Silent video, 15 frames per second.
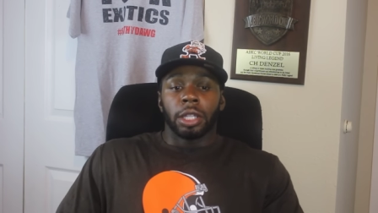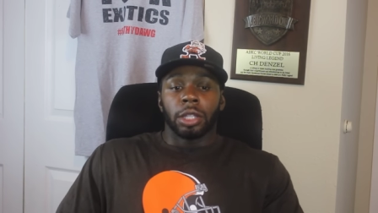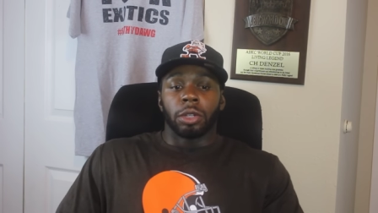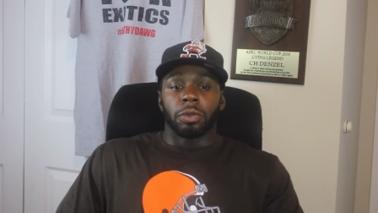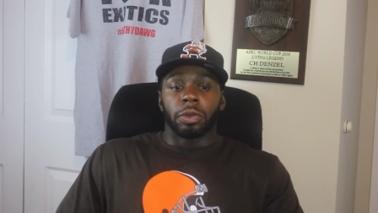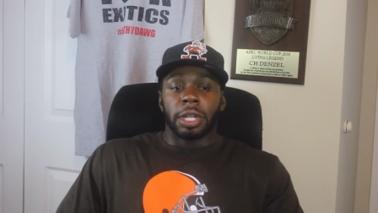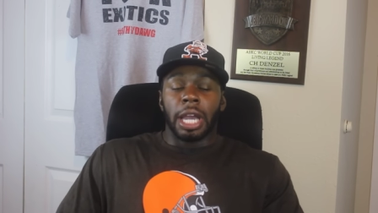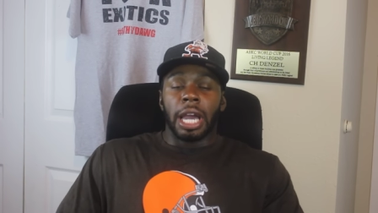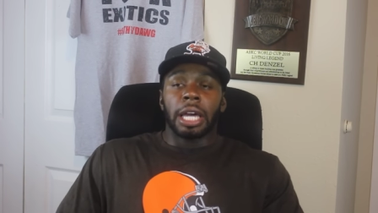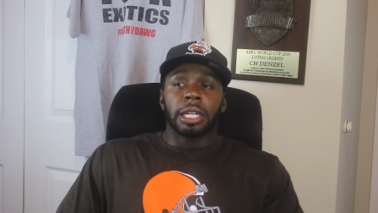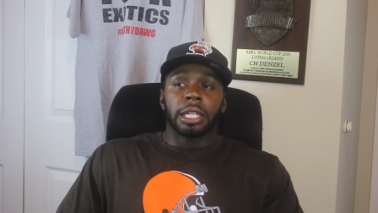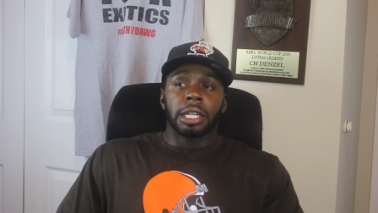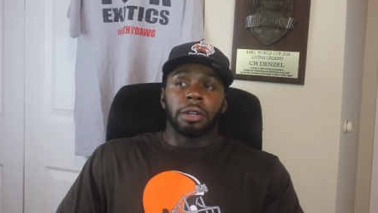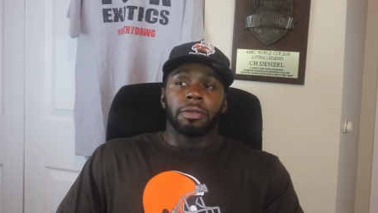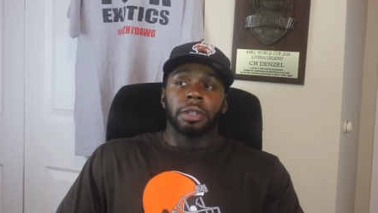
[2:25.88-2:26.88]
the
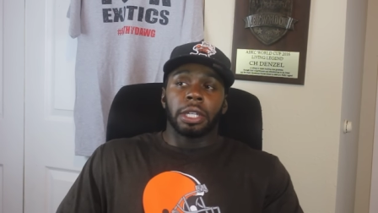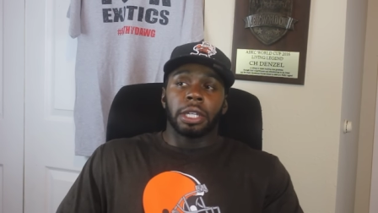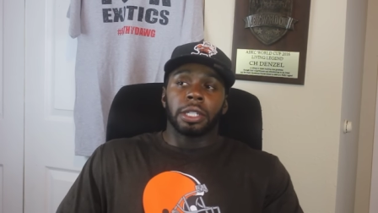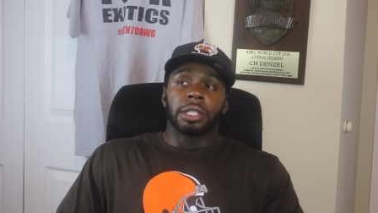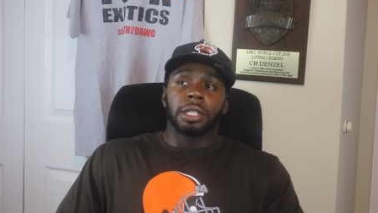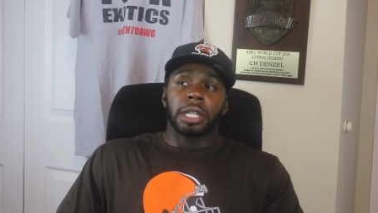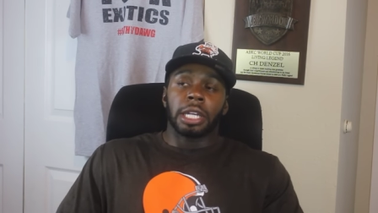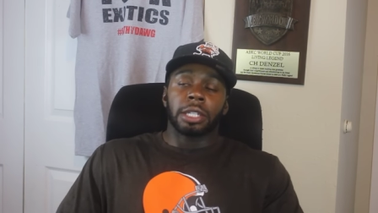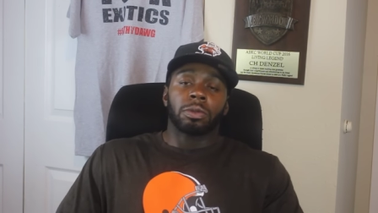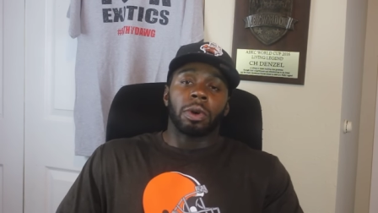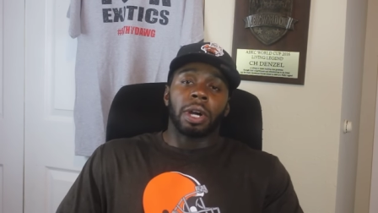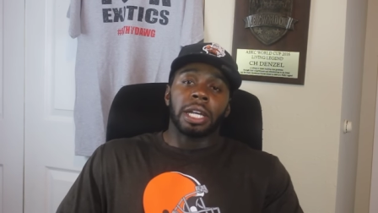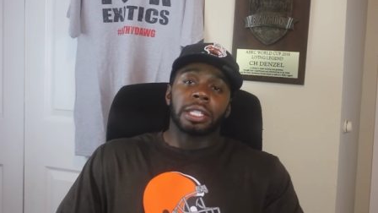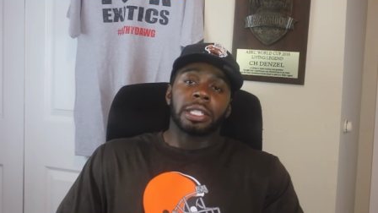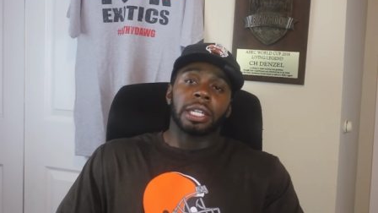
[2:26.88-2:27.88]
reality of it is and that's
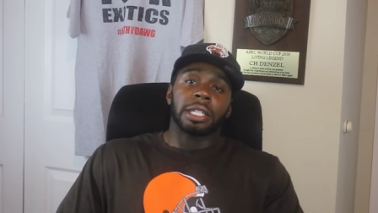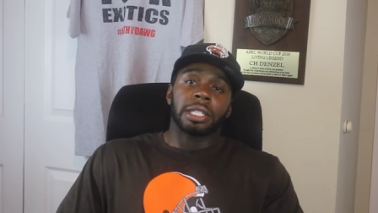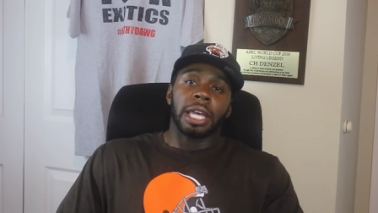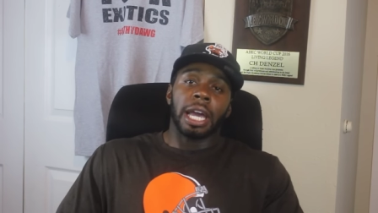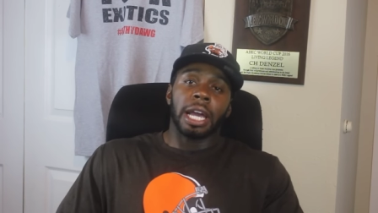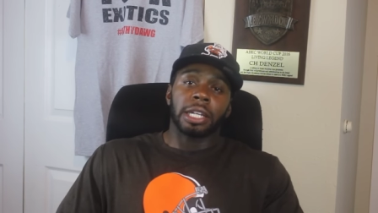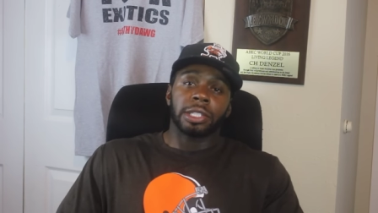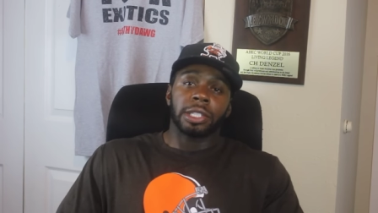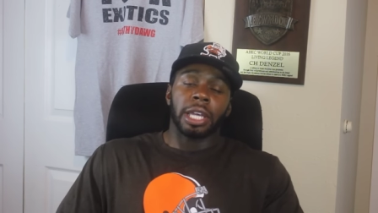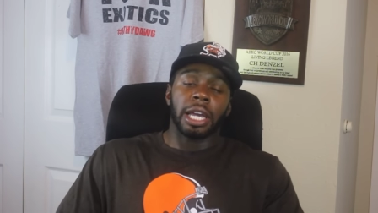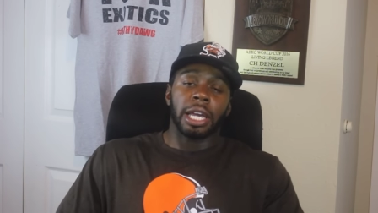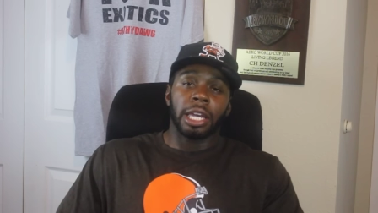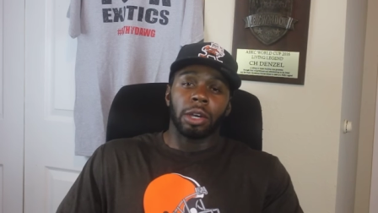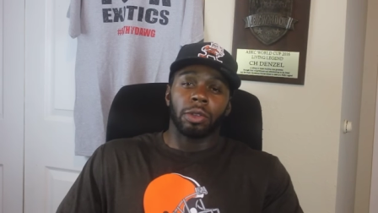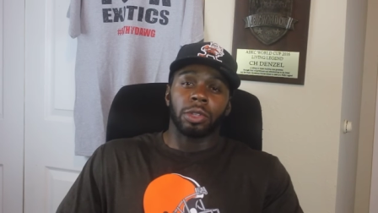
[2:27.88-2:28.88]
why it says
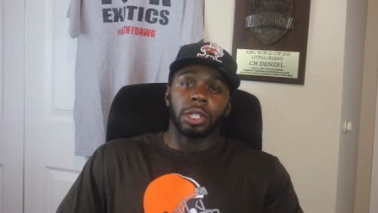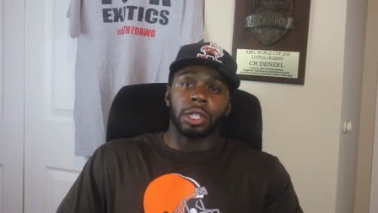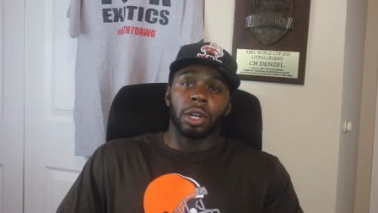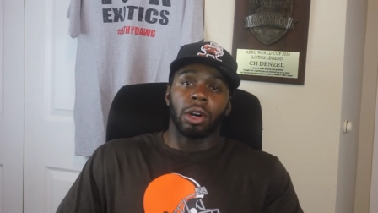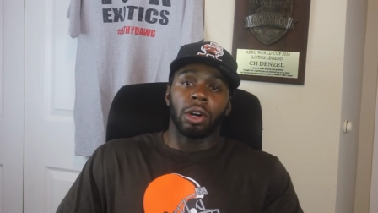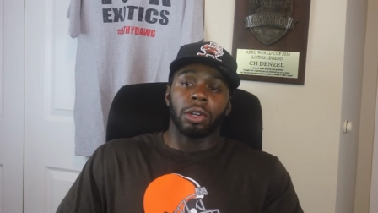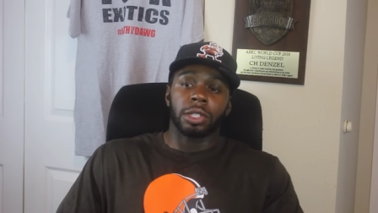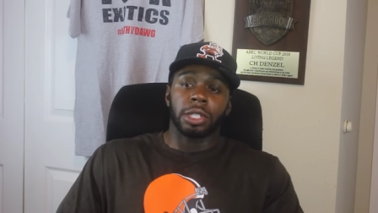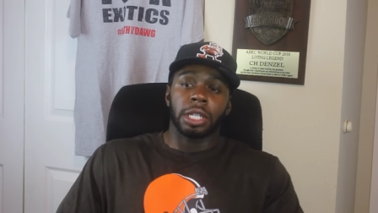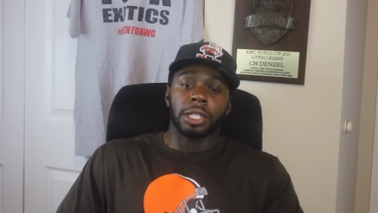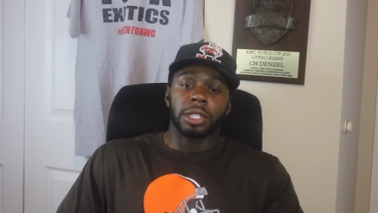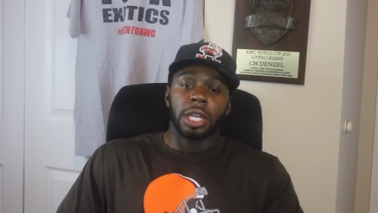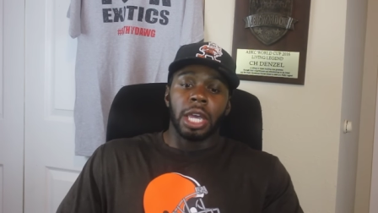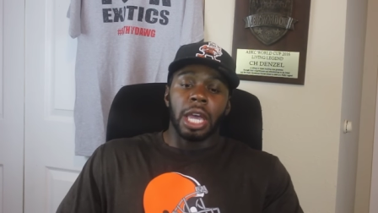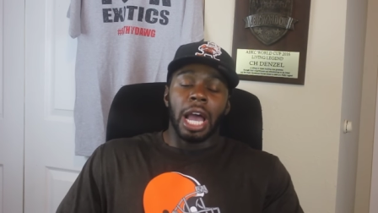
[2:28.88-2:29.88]
hashtag healthy dogs
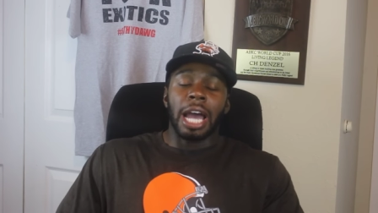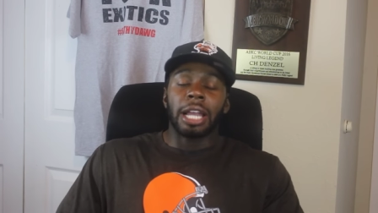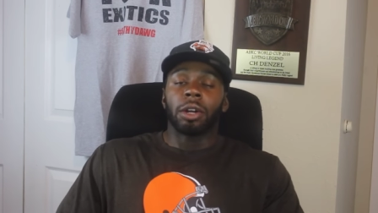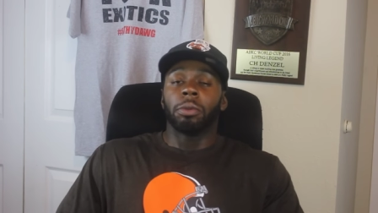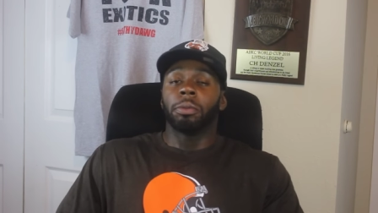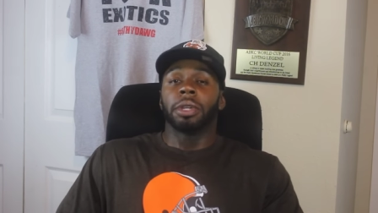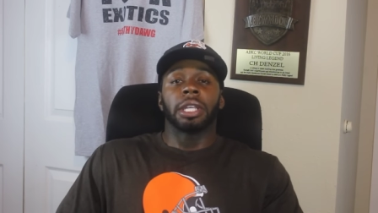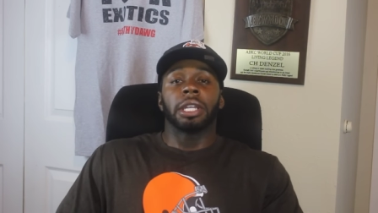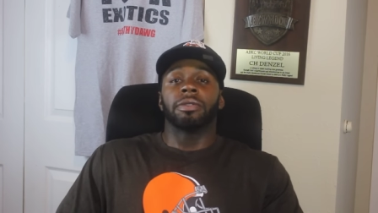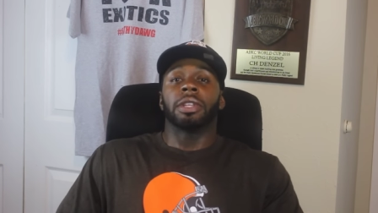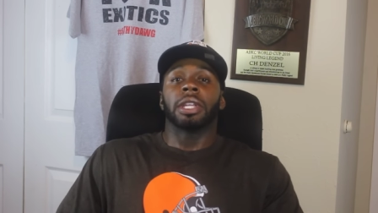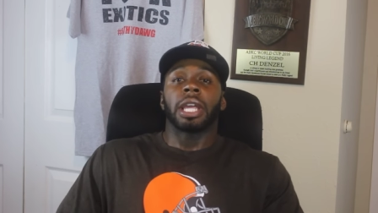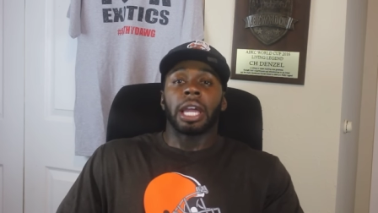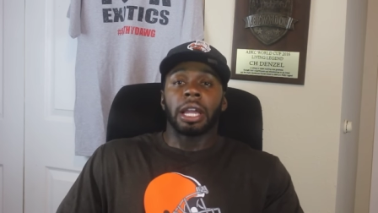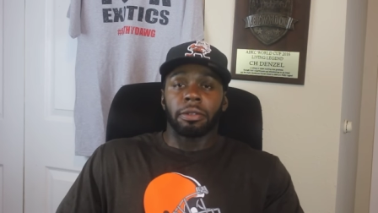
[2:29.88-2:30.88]
is i don't believe
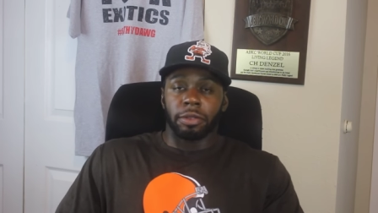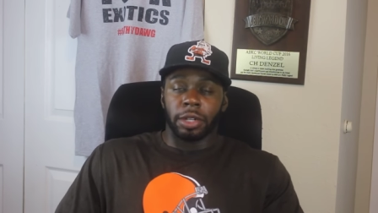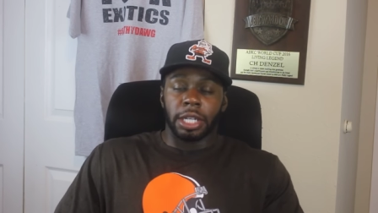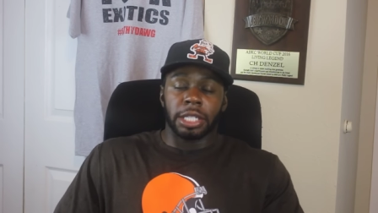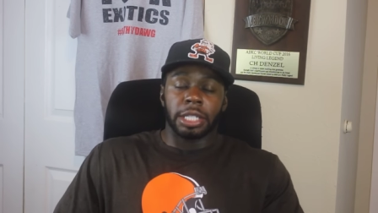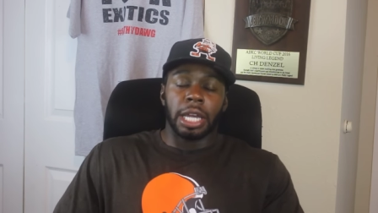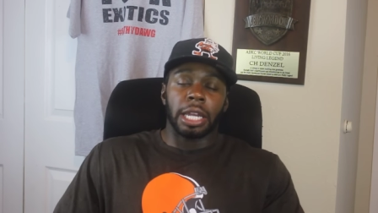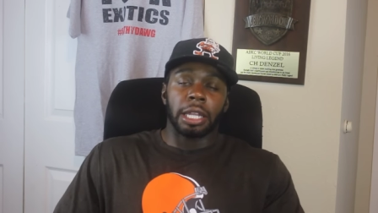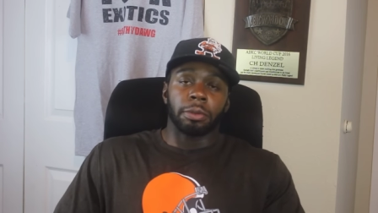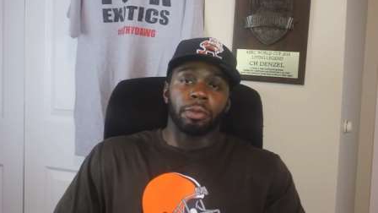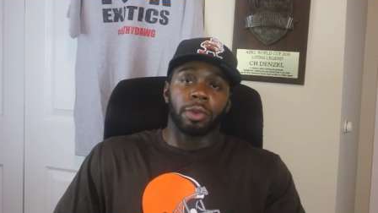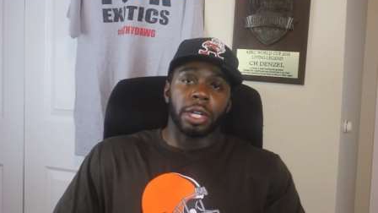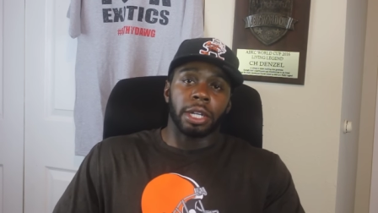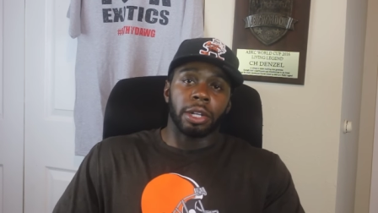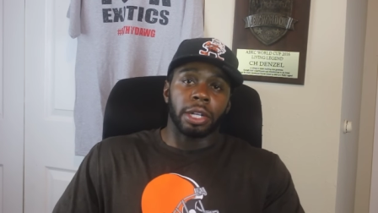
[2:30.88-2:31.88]
that every exotic
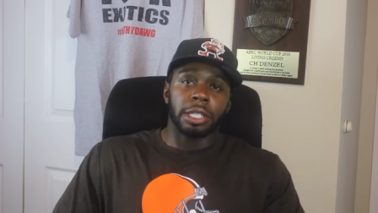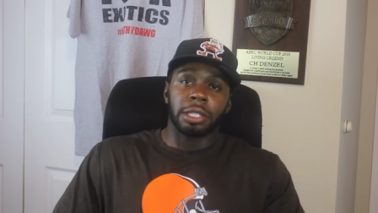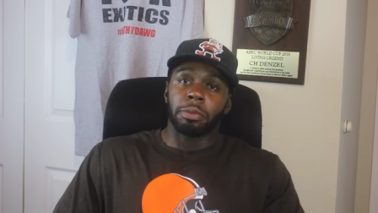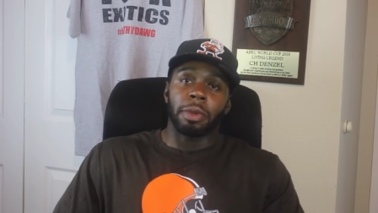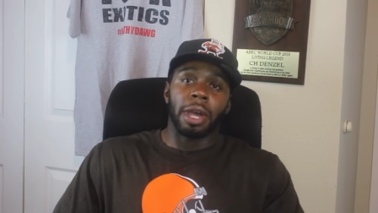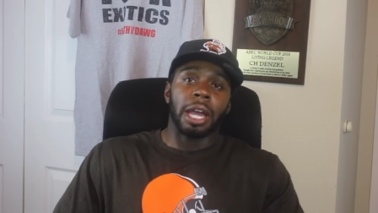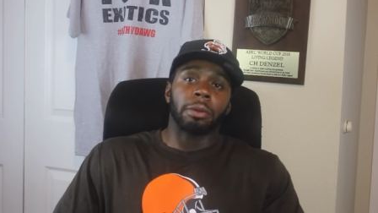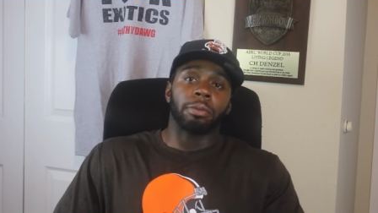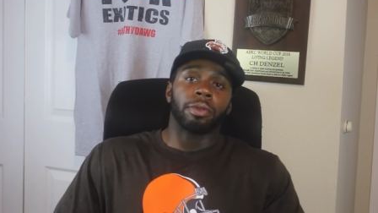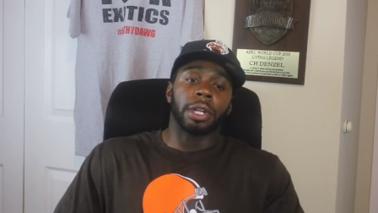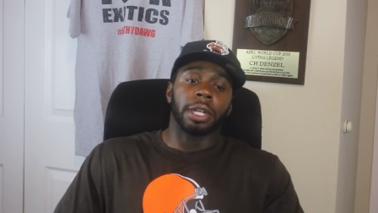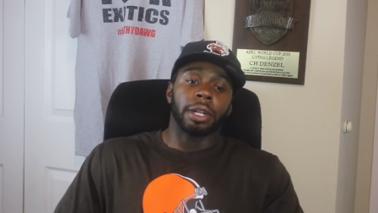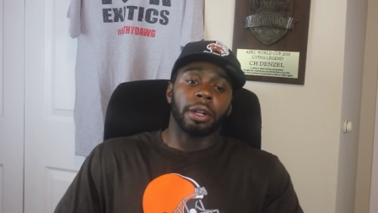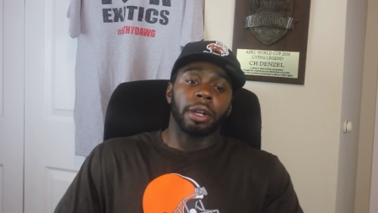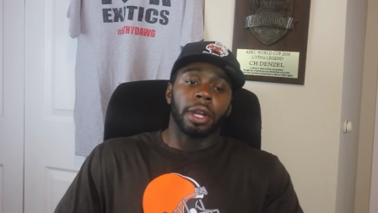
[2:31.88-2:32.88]
breeder is a bad
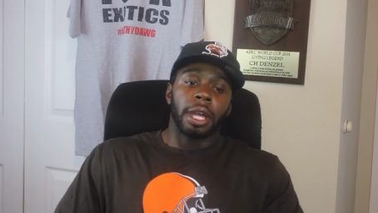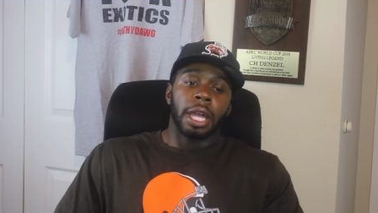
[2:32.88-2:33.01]
breeder